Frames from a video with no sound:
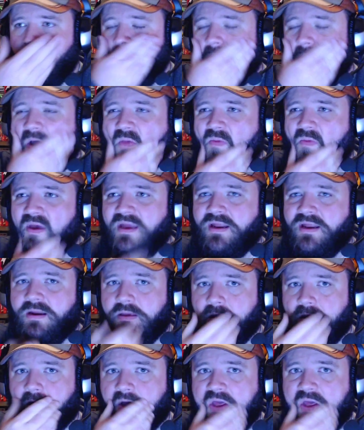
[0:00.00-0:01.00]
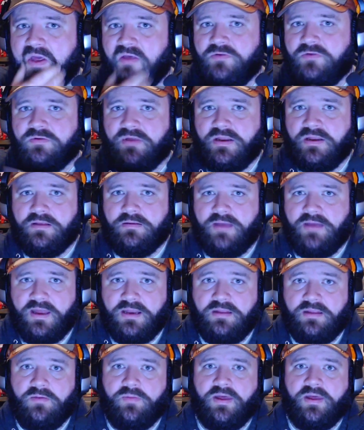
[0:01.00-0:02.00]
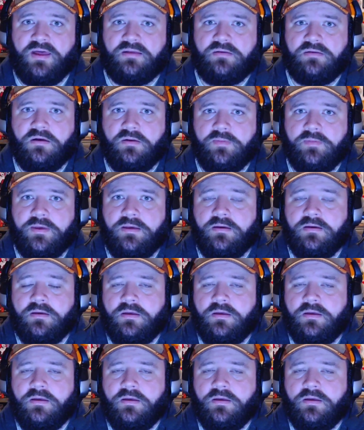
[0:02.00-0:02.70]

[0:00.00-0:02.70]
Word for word: I met at a young age that had an impact on me